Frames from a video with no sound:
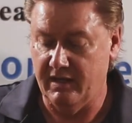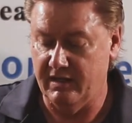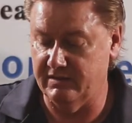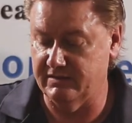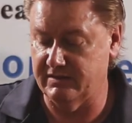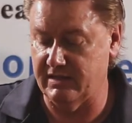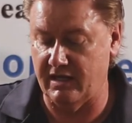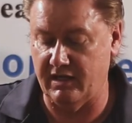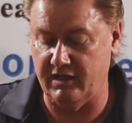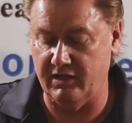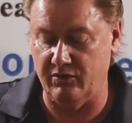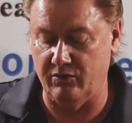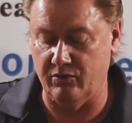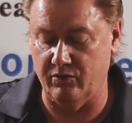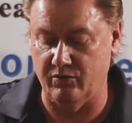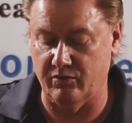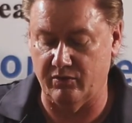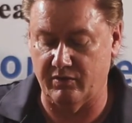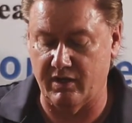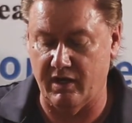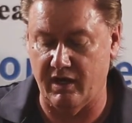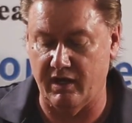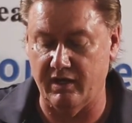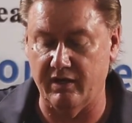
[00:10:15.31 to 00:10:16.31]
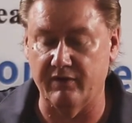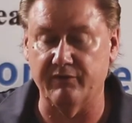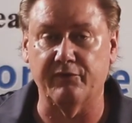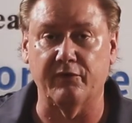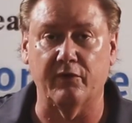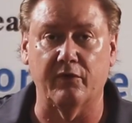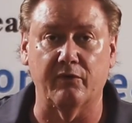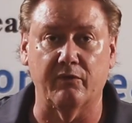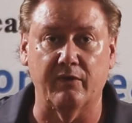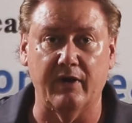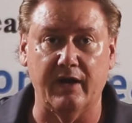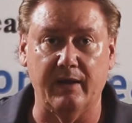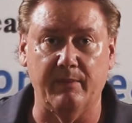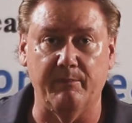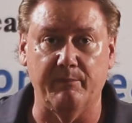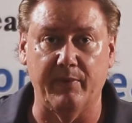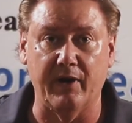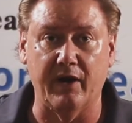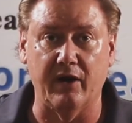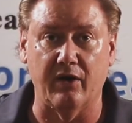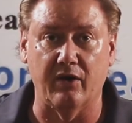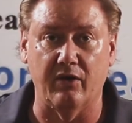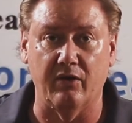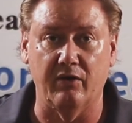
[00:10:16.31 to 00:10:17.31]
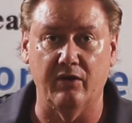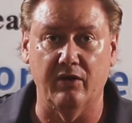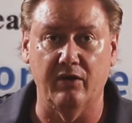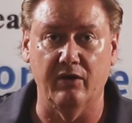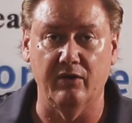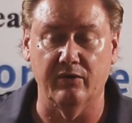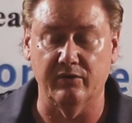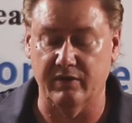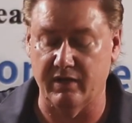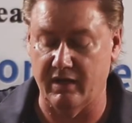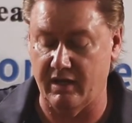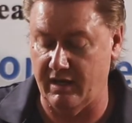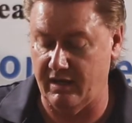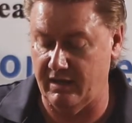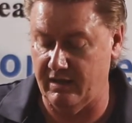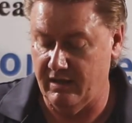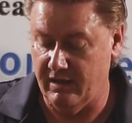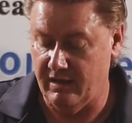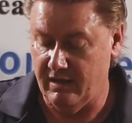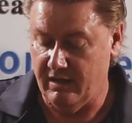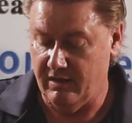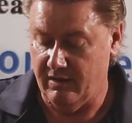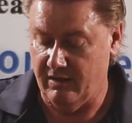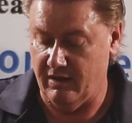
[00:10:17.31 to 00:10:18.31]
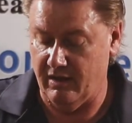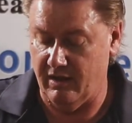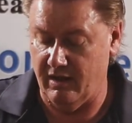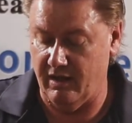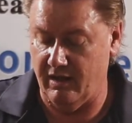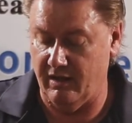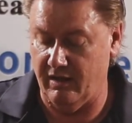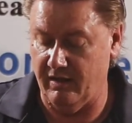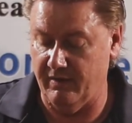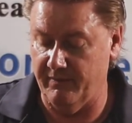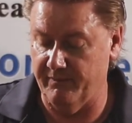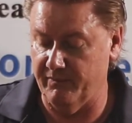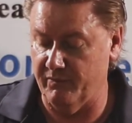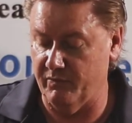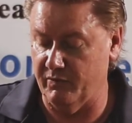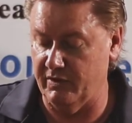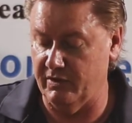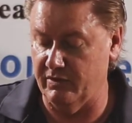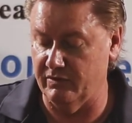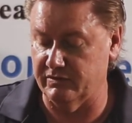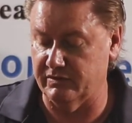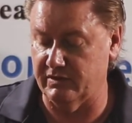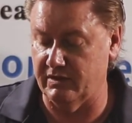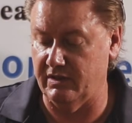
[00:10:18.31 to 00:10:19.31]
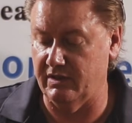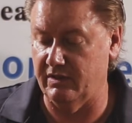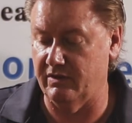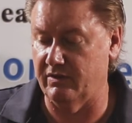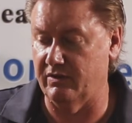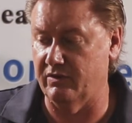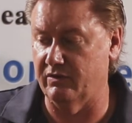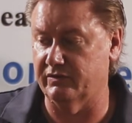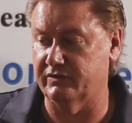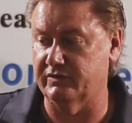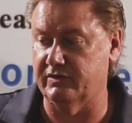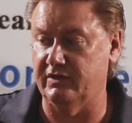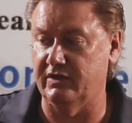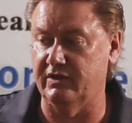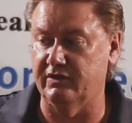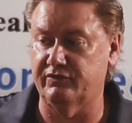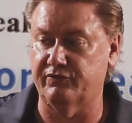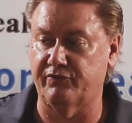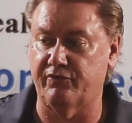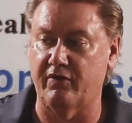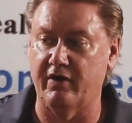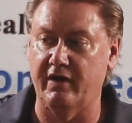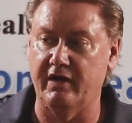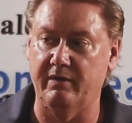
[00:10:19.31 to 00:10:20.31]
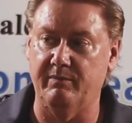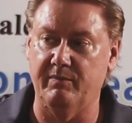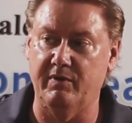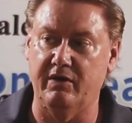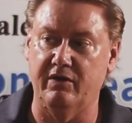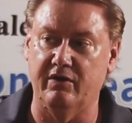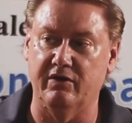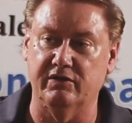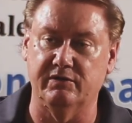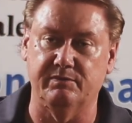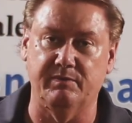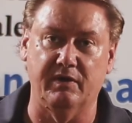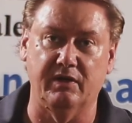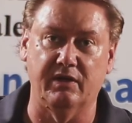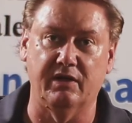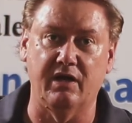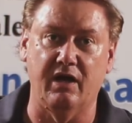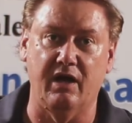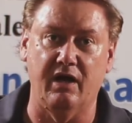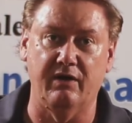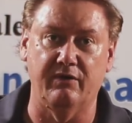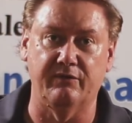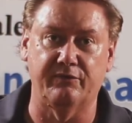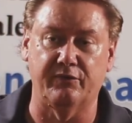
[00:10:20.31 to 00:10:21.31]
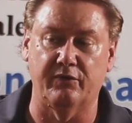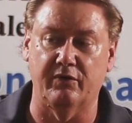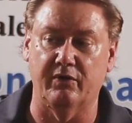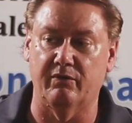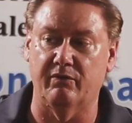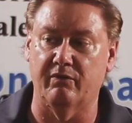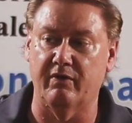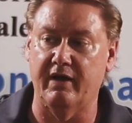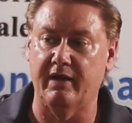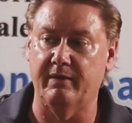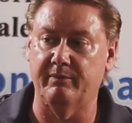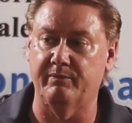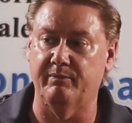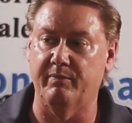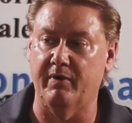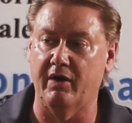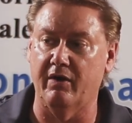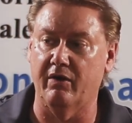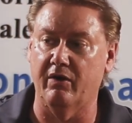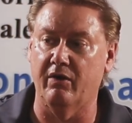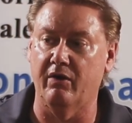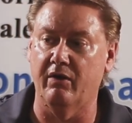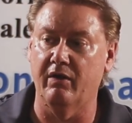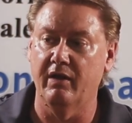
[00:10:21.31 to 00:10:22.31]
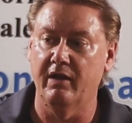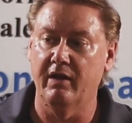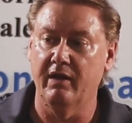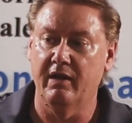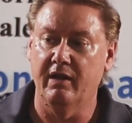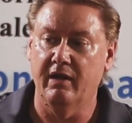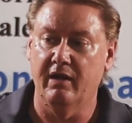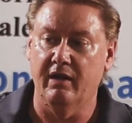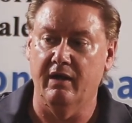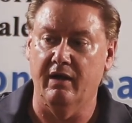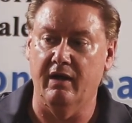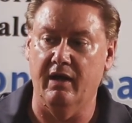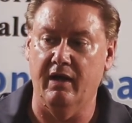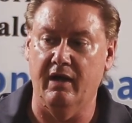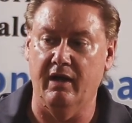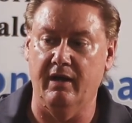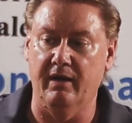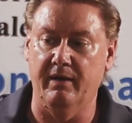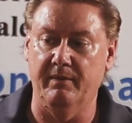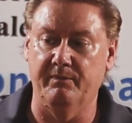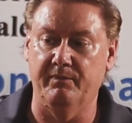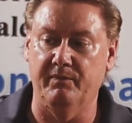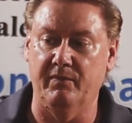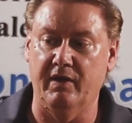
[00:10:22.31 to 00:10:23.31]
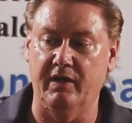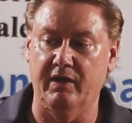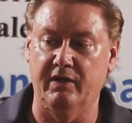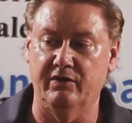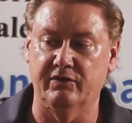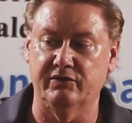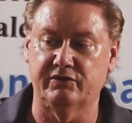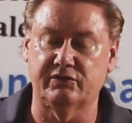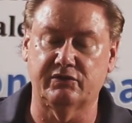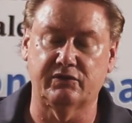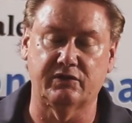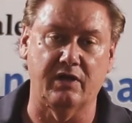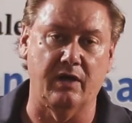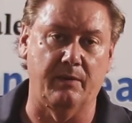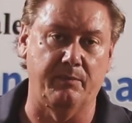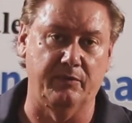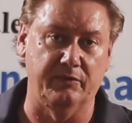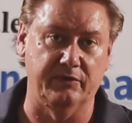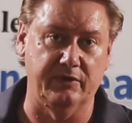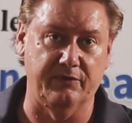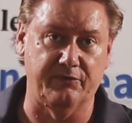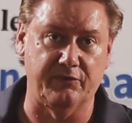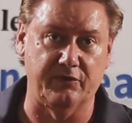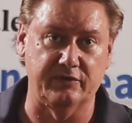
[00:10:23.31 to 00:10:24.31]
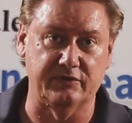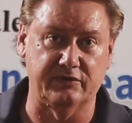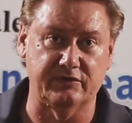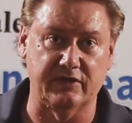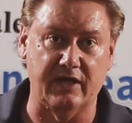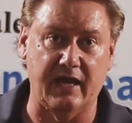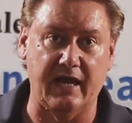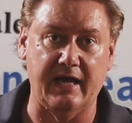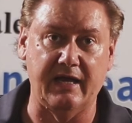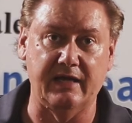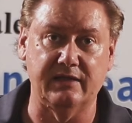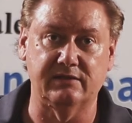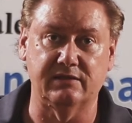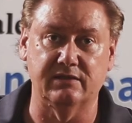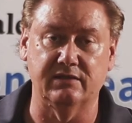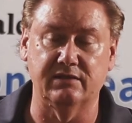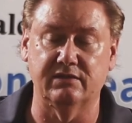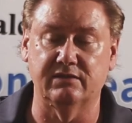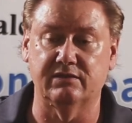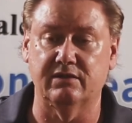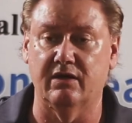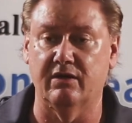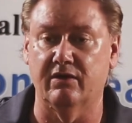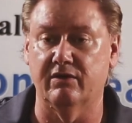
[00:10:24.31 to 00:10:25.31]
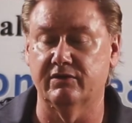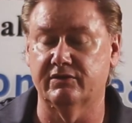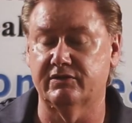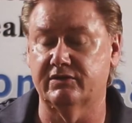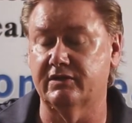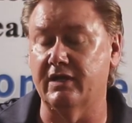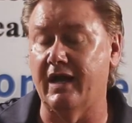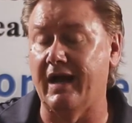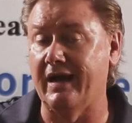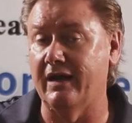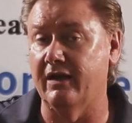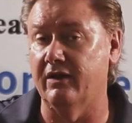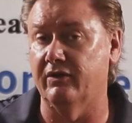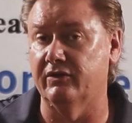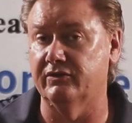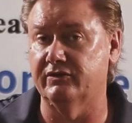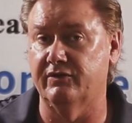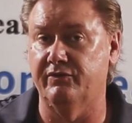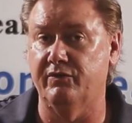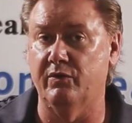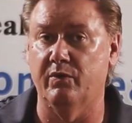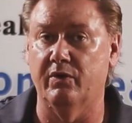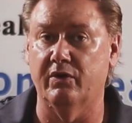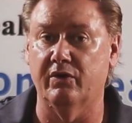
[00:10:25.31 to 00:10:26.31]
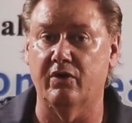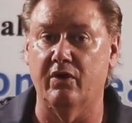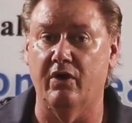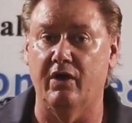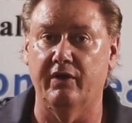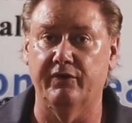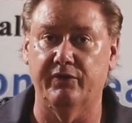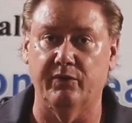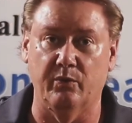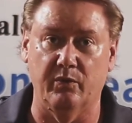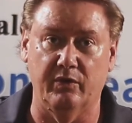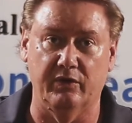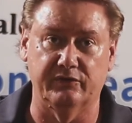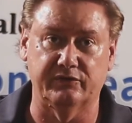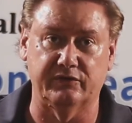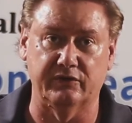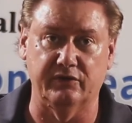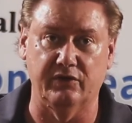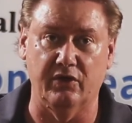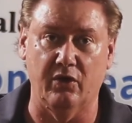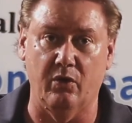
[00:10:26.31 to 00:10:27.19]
is that you cut it for a ramp barrel, okay? You'll see this frame here has been cut for a ramp barrel, and there's a couple different sizes. There are styles, if you want to call it the Wilson